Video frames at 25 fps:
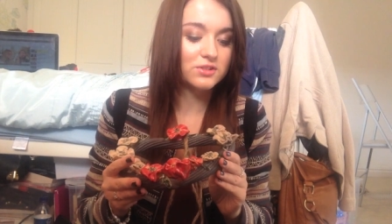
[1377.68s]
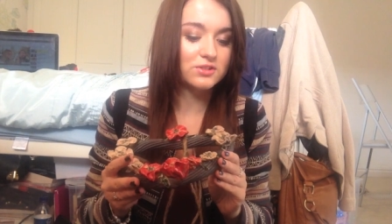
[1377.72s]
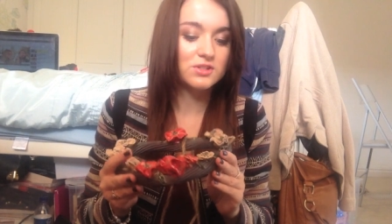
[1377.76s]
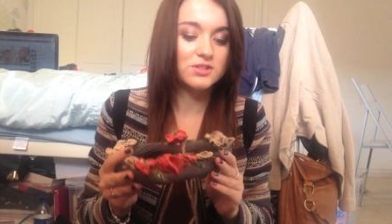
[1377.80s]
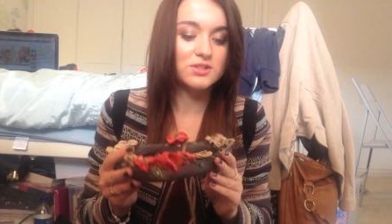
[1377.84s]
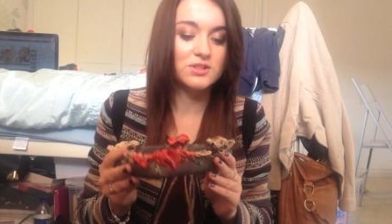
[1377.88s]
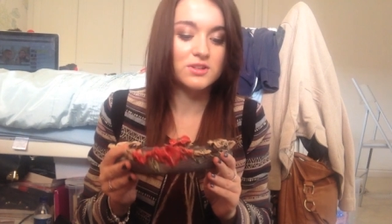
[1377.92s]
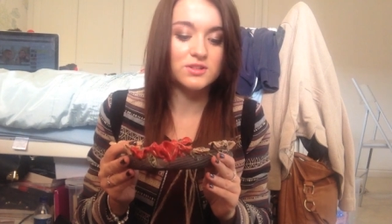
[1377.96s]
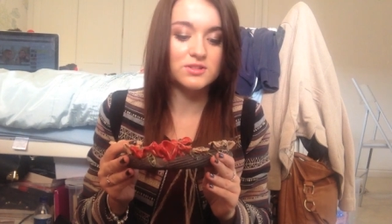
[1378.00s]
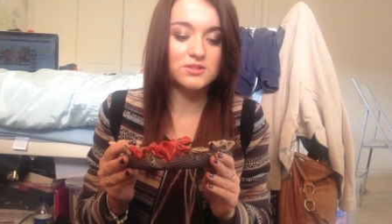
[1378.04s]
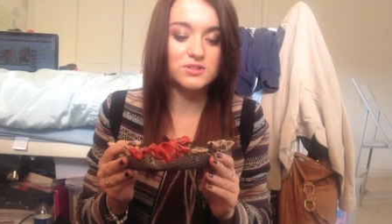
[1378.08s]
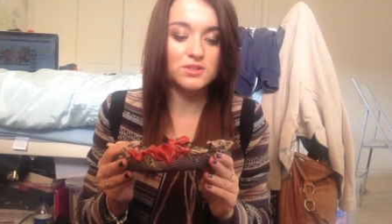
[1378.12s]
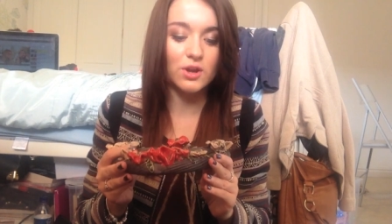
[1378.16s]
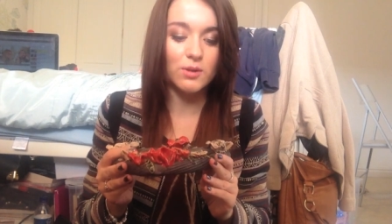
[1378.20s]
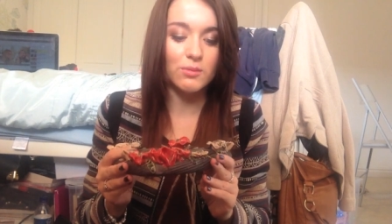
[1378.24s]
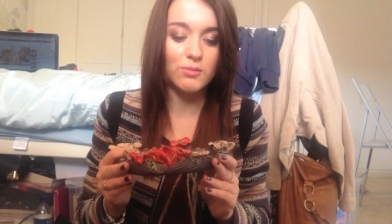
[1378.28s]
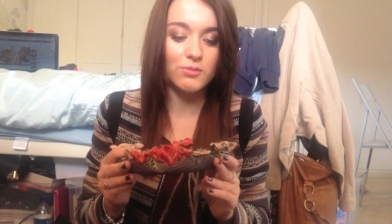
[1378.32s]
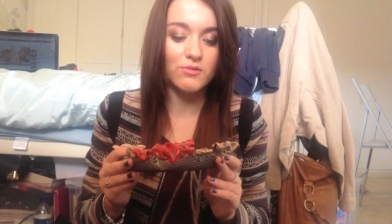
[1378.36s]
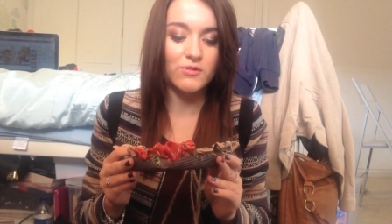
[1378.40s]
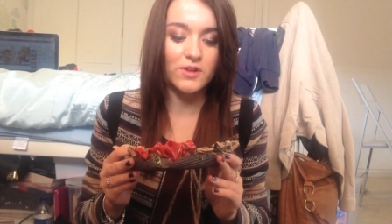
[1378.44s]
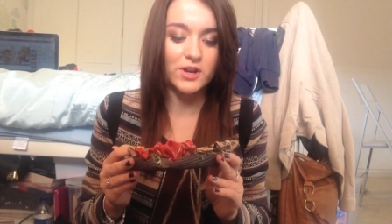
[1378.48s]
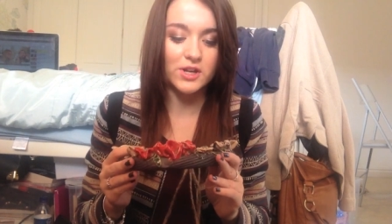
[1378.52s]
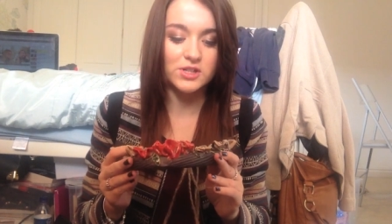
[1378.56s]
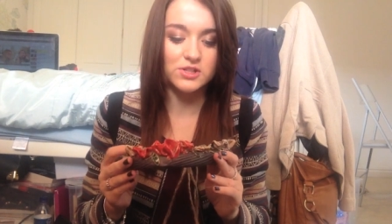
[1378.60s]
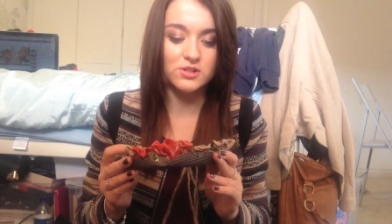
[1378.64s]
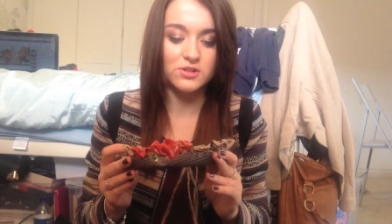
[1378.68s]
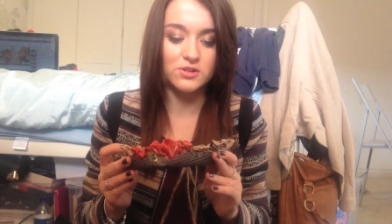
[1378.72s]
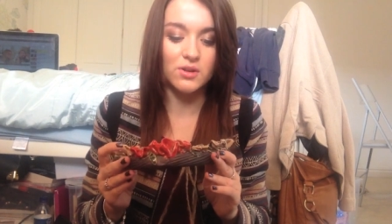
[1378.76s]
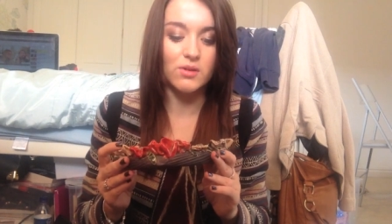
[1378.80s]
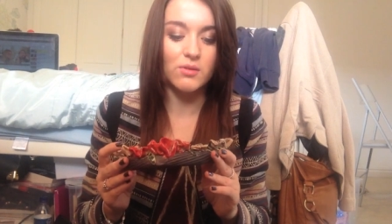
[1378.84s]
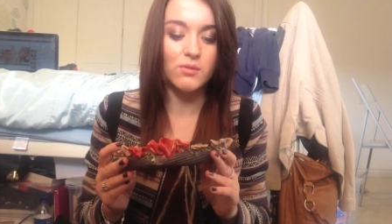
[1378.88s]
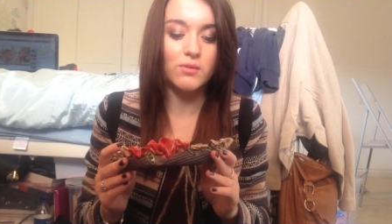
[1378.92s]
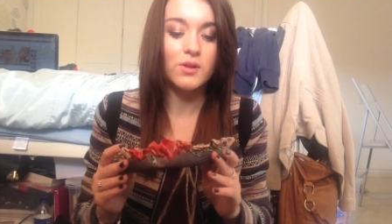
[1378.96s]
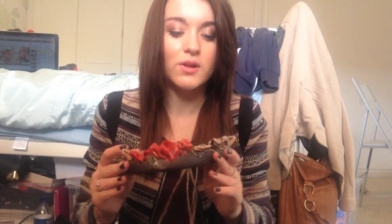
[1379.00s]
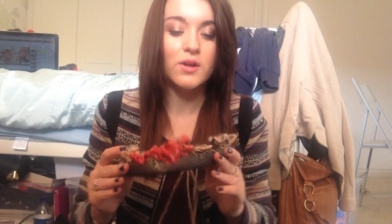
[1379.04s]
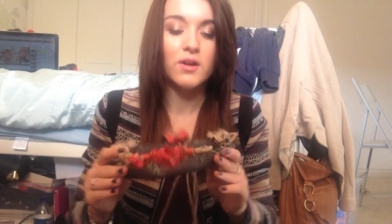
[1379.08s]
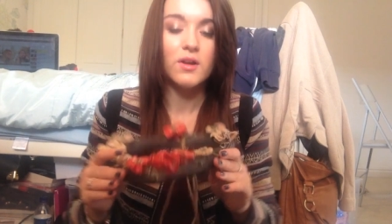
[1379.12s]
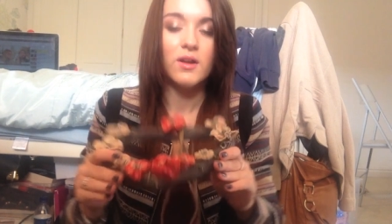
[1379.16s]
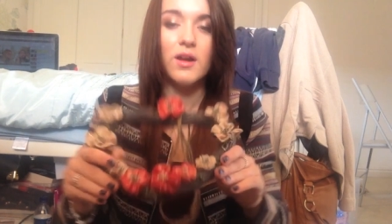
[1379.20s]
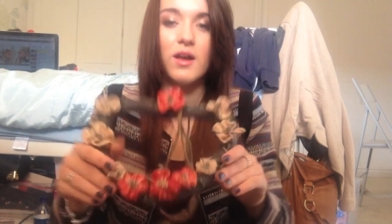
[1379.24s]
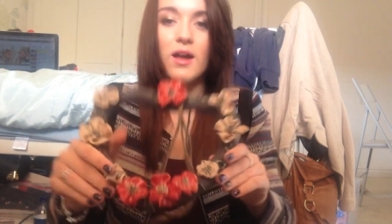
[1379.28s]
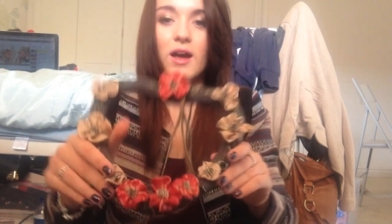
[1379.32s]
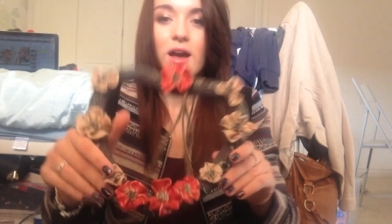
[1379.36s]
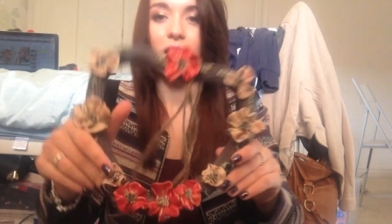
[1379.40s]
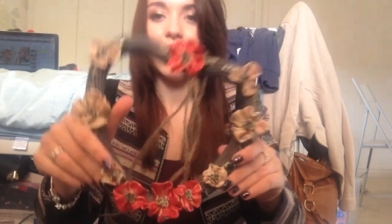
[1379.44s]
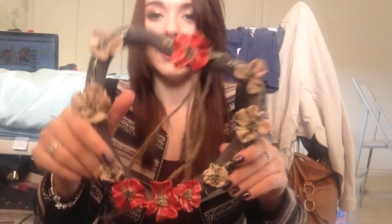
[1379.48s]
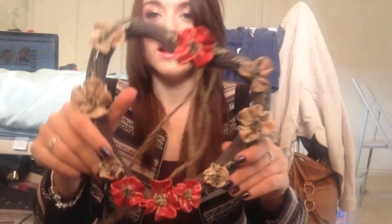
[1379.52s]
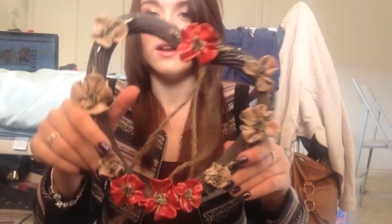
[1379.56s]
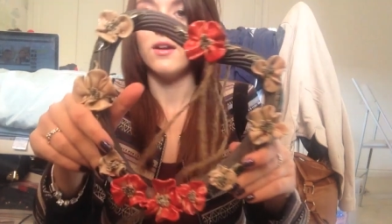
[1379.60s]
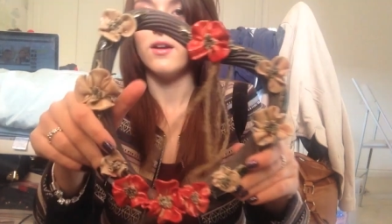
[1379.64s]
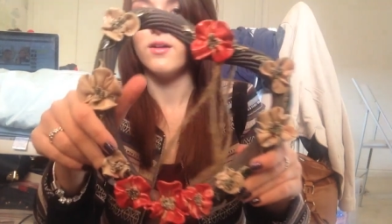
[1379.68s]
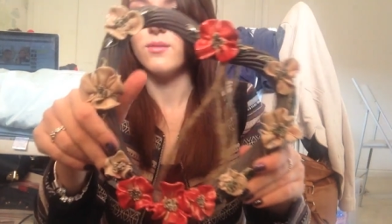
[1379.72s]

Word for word: just looks so professional and